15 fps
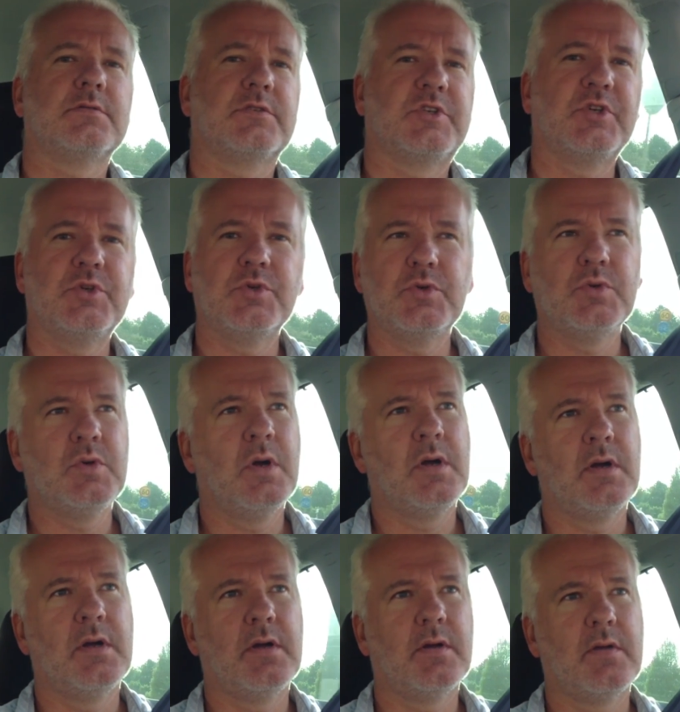Two...
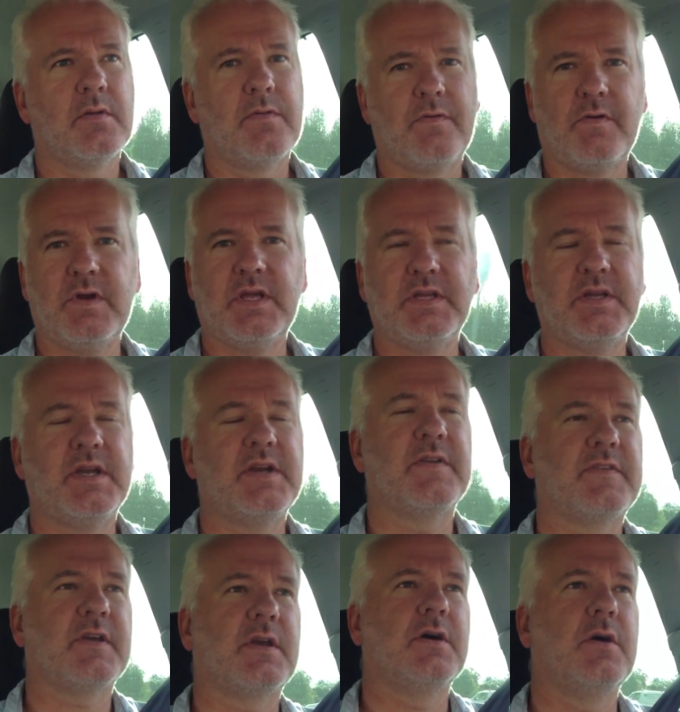Three
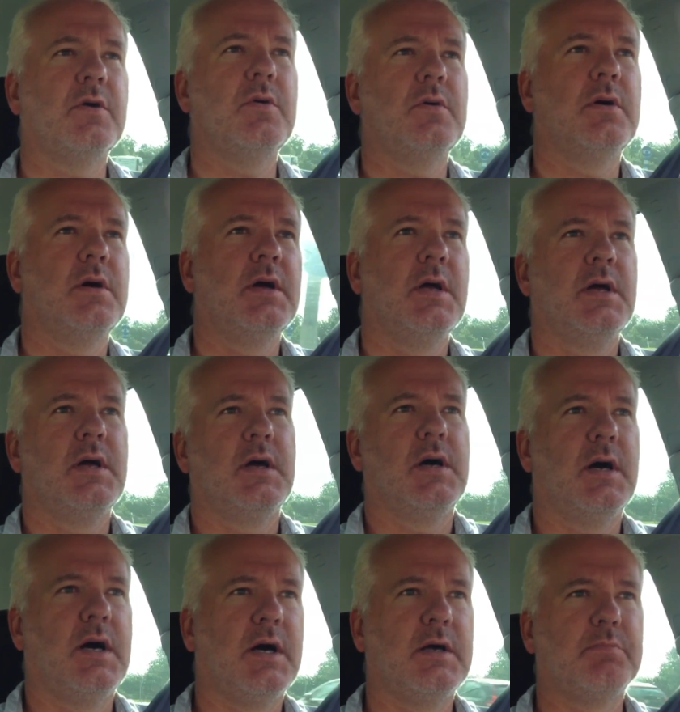years ago,
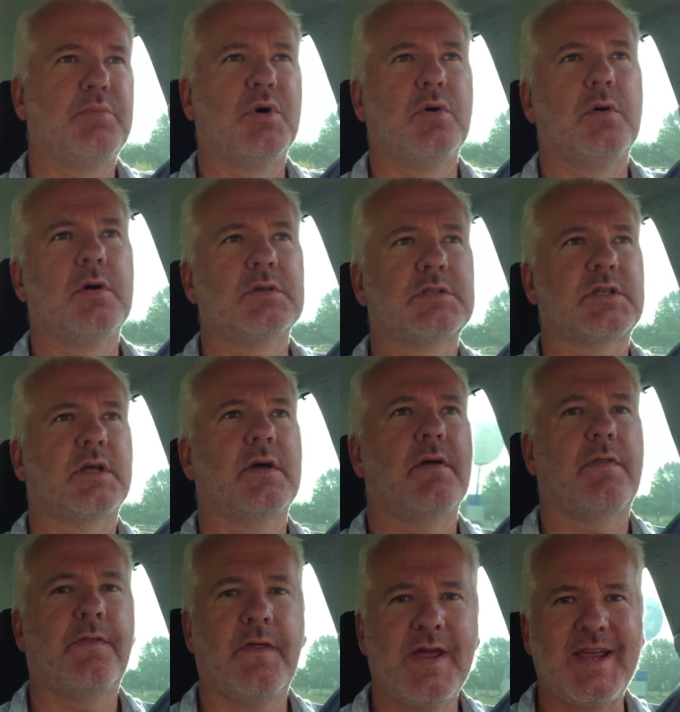I bought
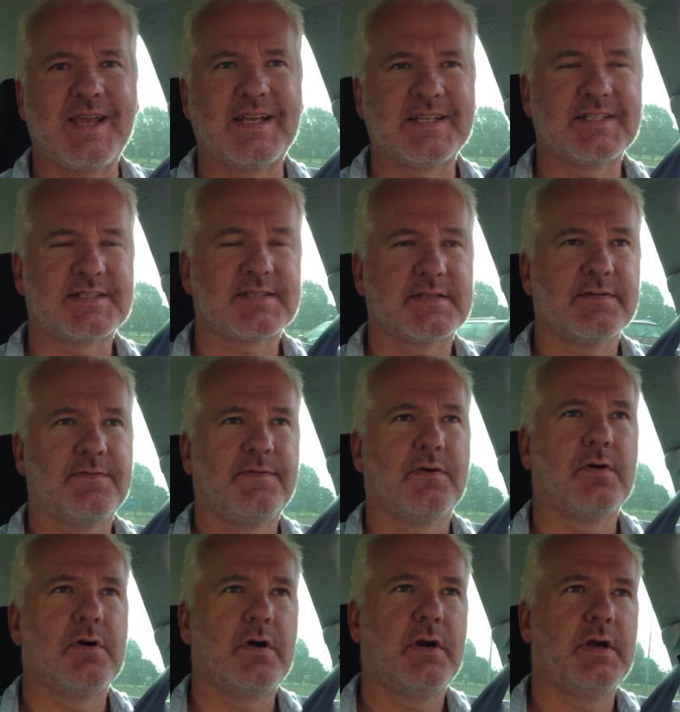Things
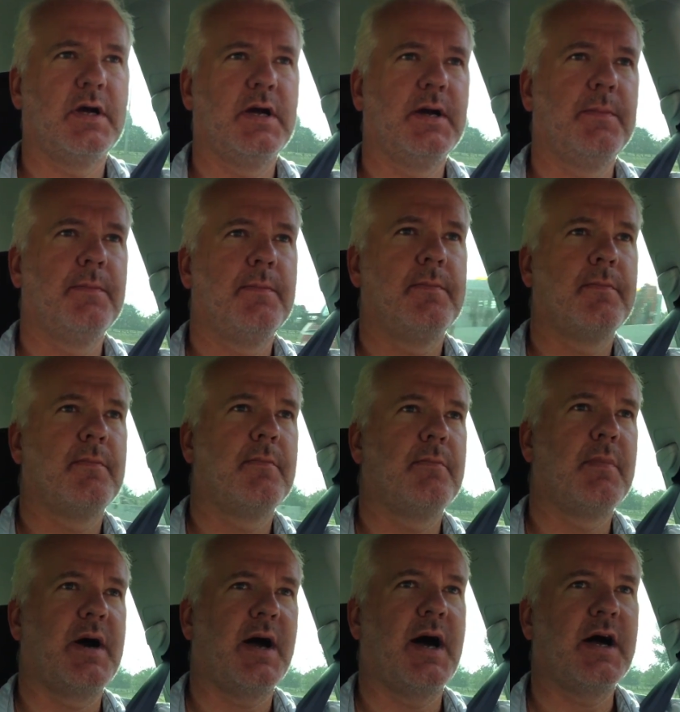for uh,
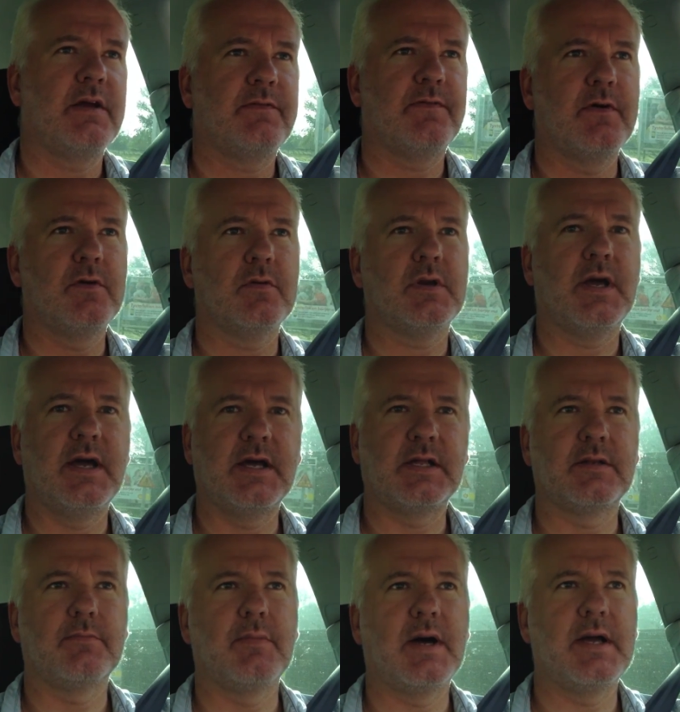my iPhone
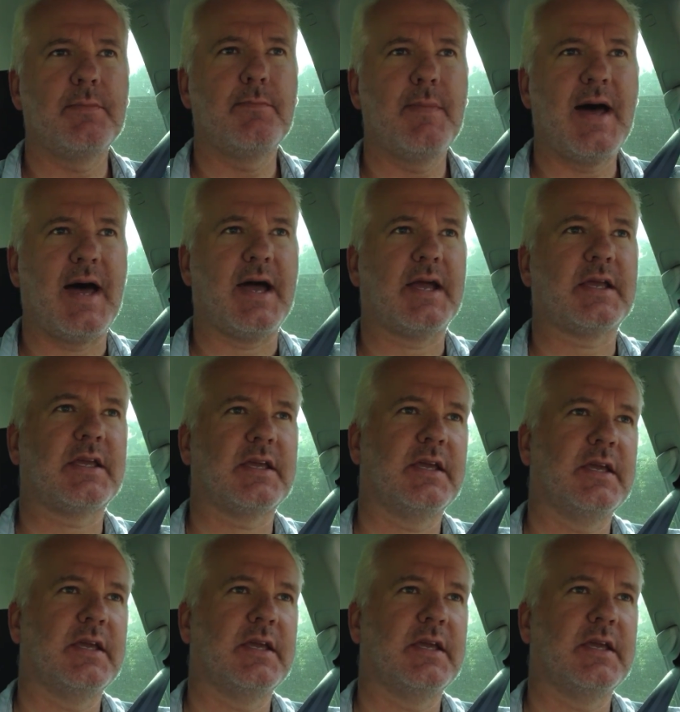and my Mac.